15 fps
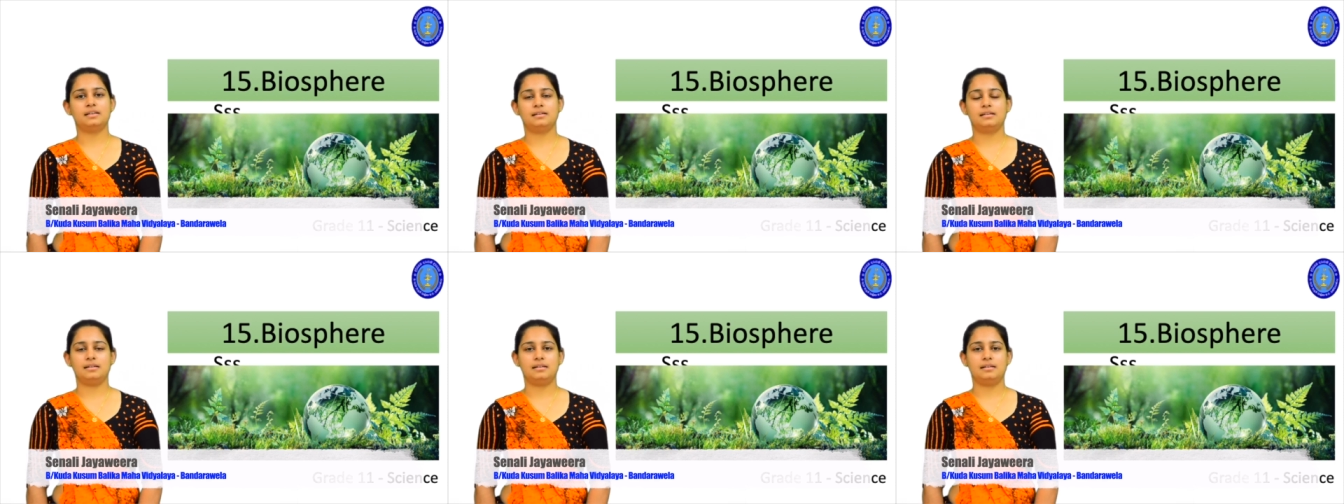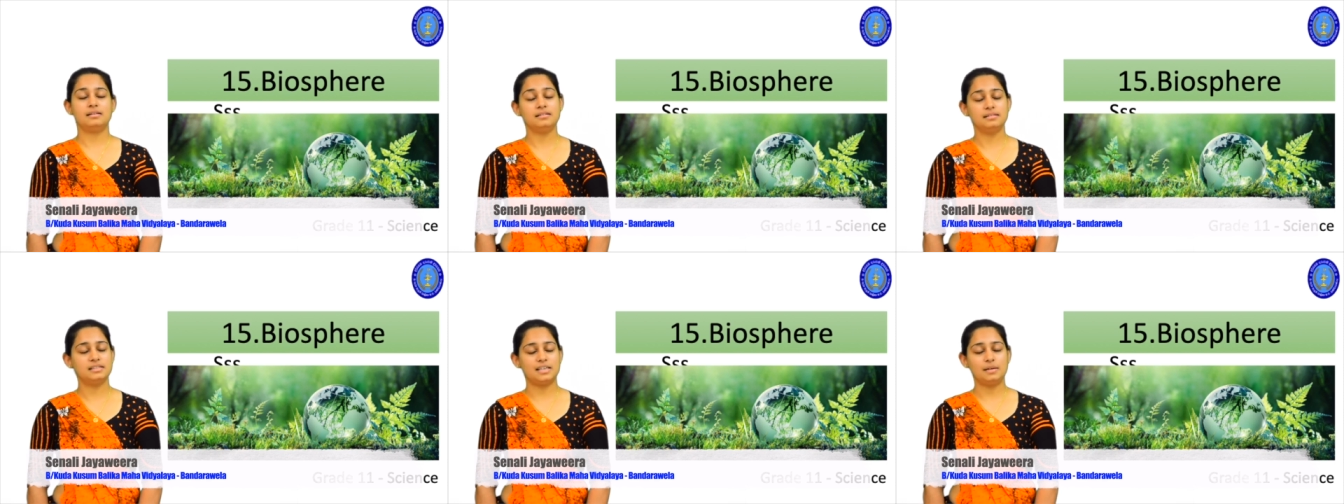uh,
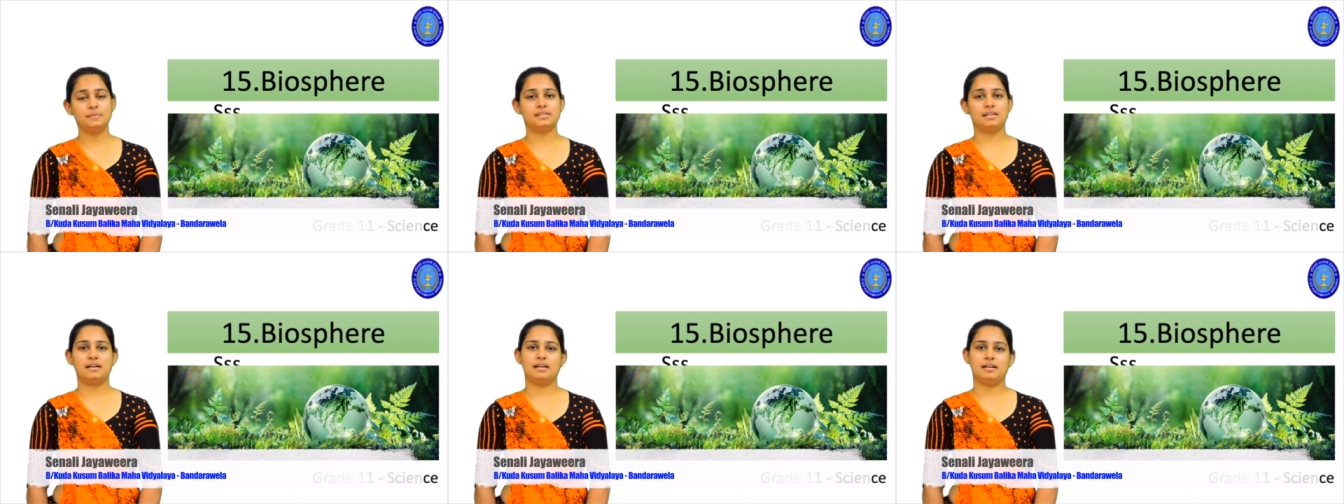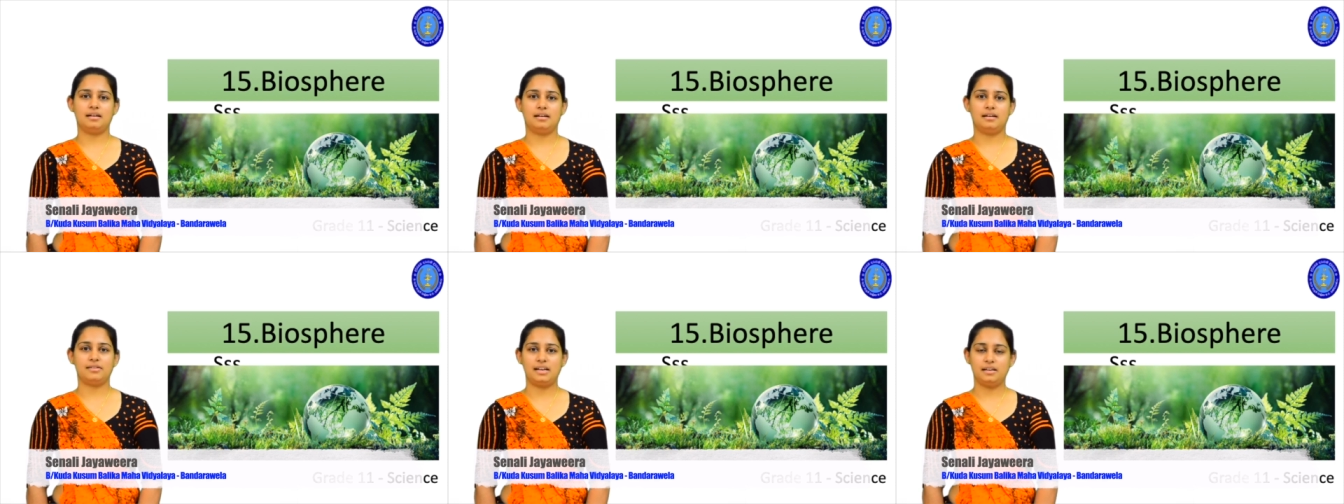concepts uh,
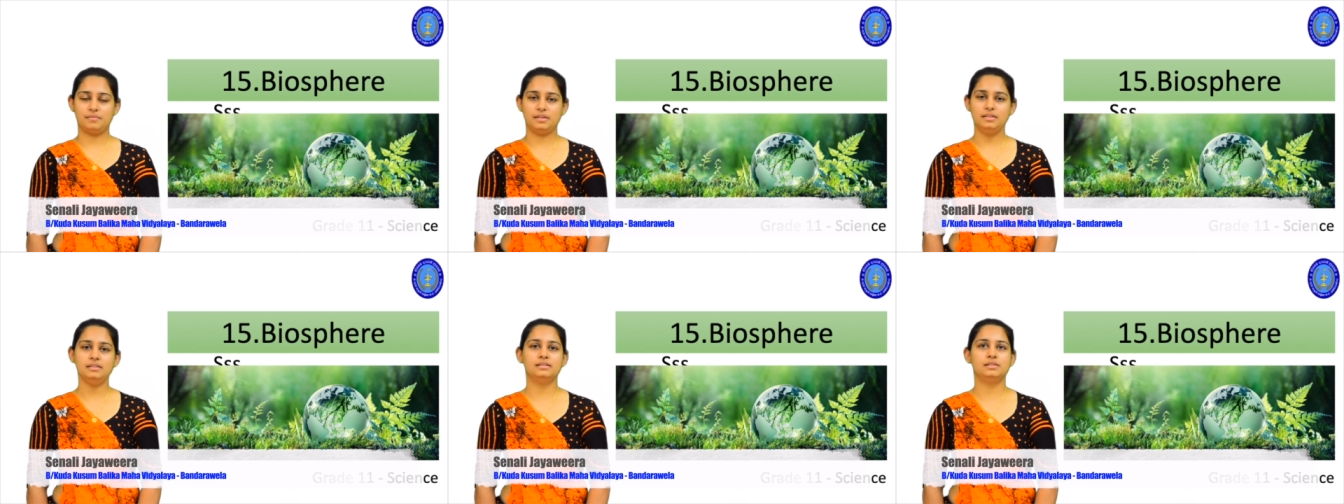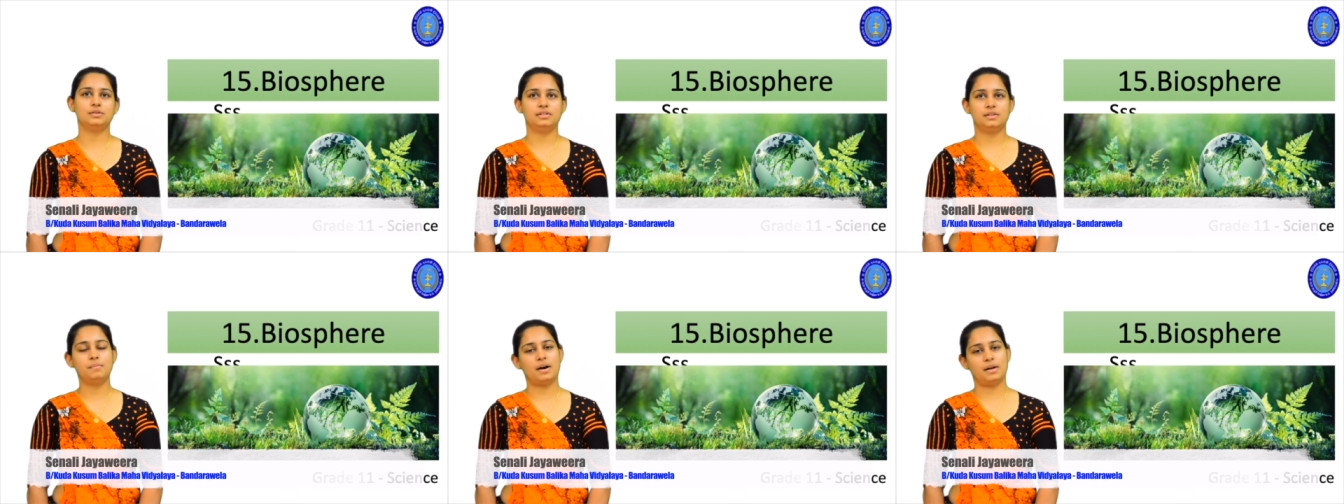relevant to the
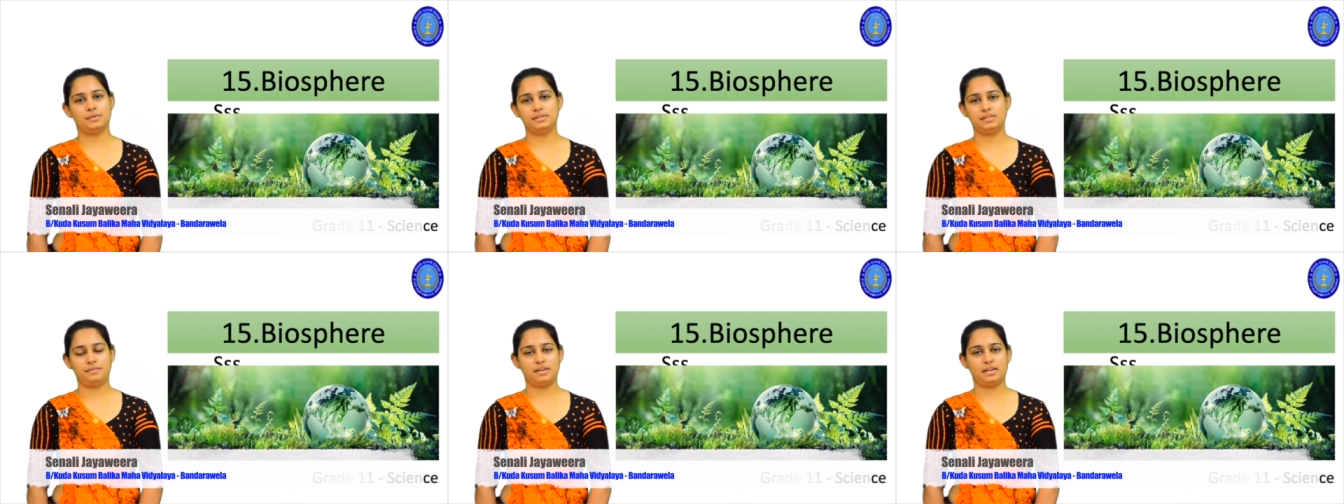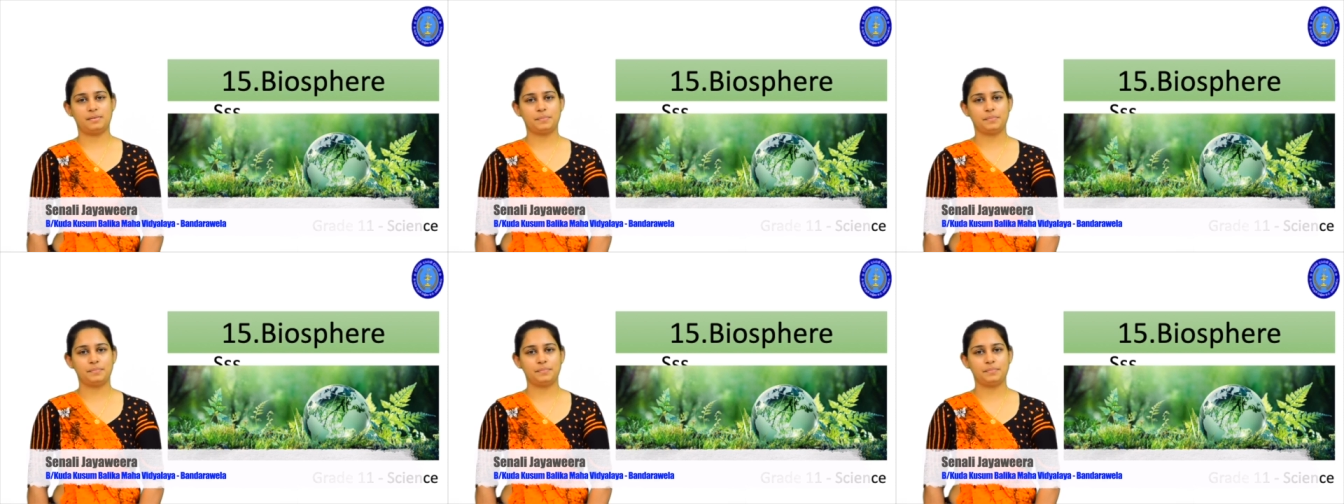biosphere.